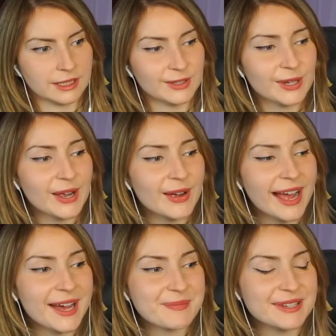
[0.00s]
Look how
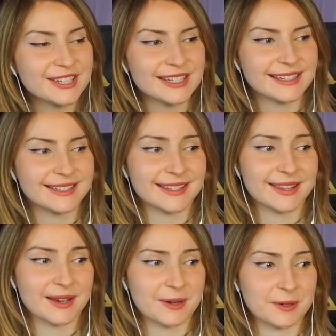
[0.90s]
happy she is,
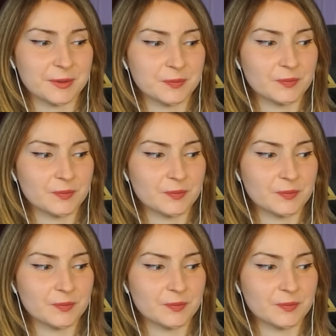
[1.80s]
though.